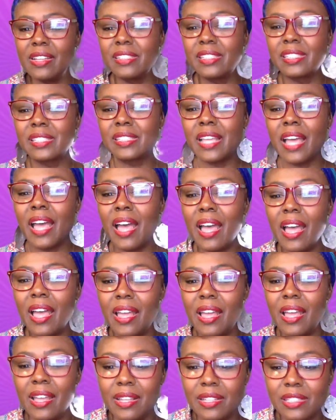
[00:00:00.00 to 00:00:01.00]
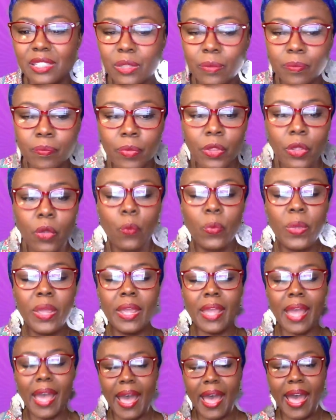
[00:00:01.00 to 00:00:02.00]
says,
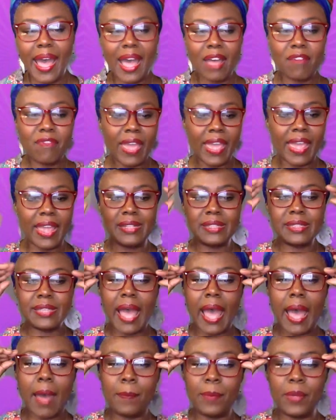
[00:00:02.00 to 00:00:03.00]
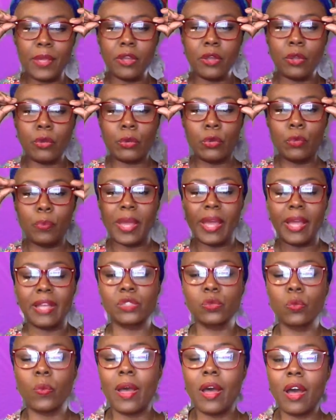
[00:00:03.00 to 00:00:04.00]
we have a tap in group
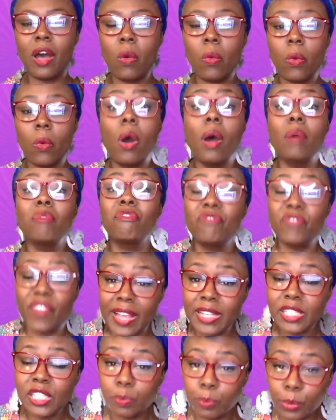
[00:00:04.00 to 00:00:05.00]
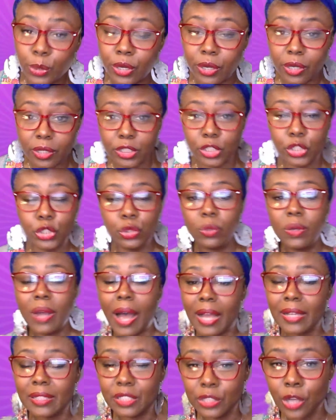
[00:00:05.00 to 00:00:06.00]
as well on Facebook. Did you
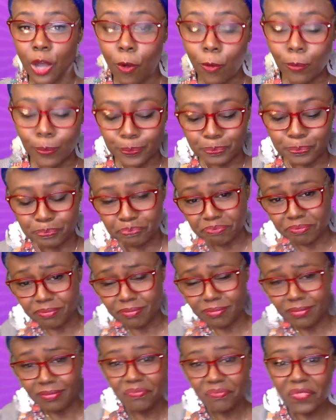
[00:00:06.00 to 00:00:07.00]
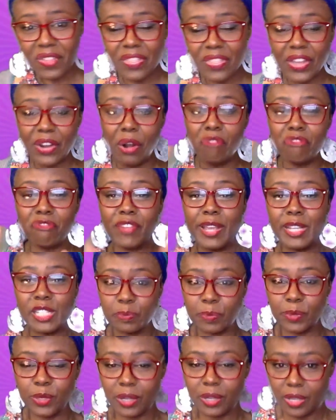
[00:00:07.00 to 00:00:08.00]
guys know that on
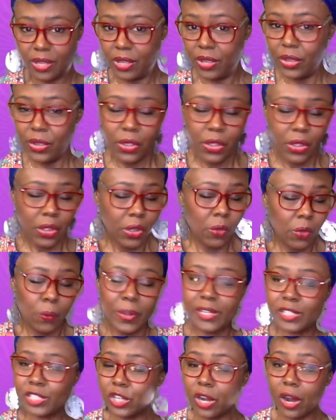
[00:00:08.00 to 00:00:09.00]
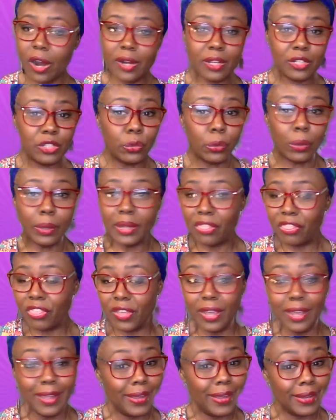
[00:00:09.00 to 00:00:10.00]
Facebook, we started doing a
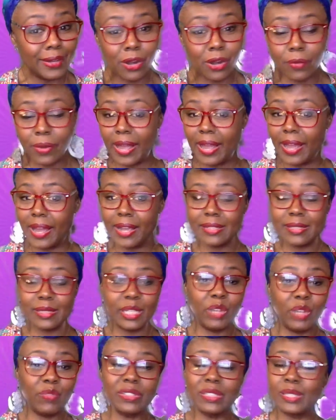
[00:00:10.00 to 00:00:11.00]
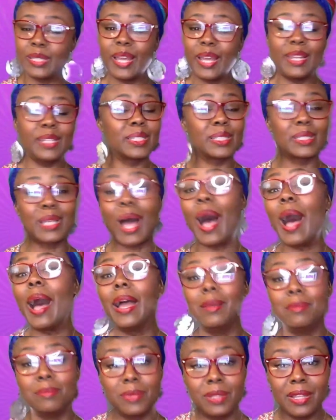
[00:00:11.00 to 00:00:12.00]
thing? Okay. Steven said it's
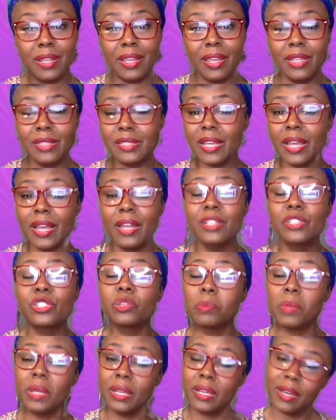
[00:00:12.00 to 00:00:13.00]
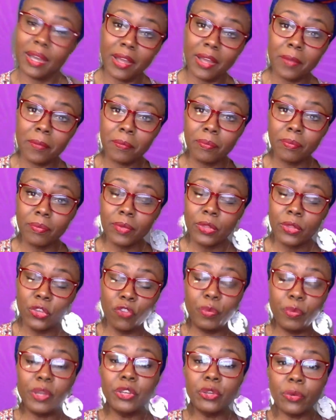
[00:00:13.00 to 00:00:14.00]
time. He said, Shamika, you've
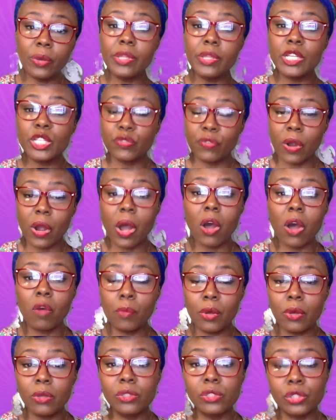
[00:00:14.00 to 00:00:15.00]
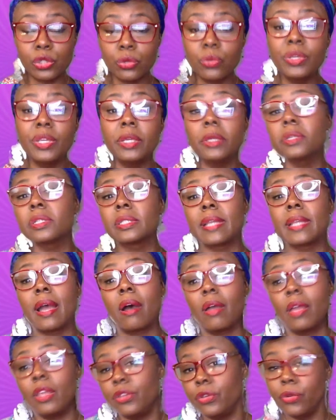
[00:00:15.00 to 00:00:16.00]
been doing this for almost 2 years now
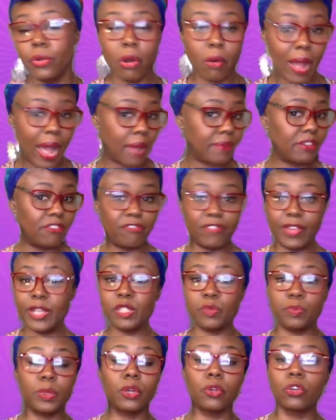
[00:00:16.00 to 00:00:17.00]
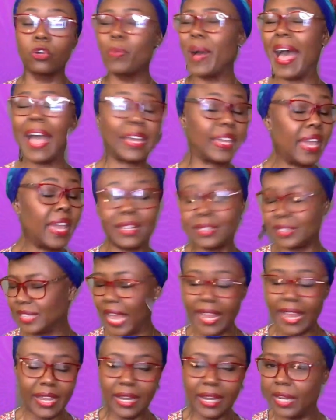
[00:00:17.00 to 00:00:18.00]
and you don't have a Facebook group. I can't
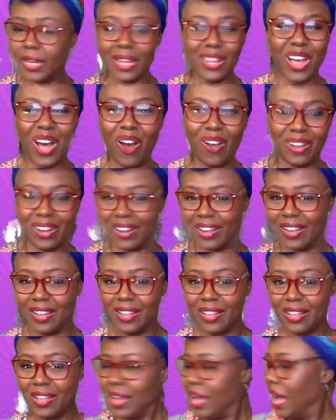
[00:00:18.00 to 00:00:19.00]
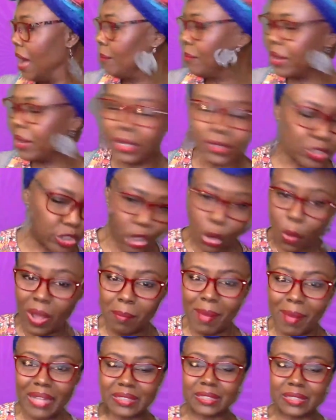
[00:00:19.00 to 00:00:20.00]
take it any longer. I'm going to do it
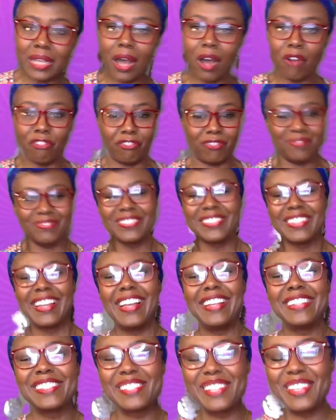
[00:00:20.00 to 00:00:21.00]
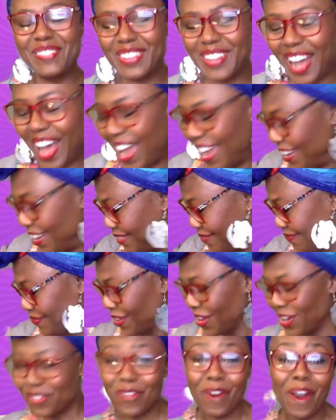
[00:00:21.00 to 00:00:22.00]
myself. And Steven, I am
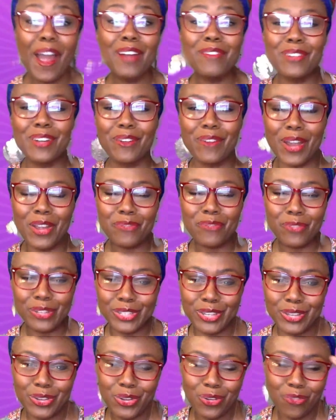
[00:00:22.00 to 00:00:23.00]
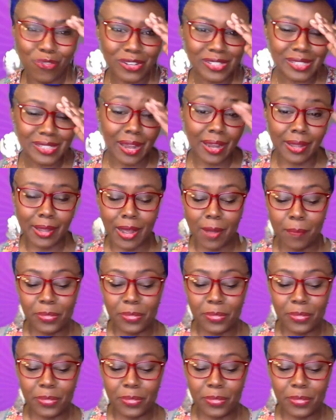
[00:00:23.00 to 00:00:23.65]
forever grateful to you for setting up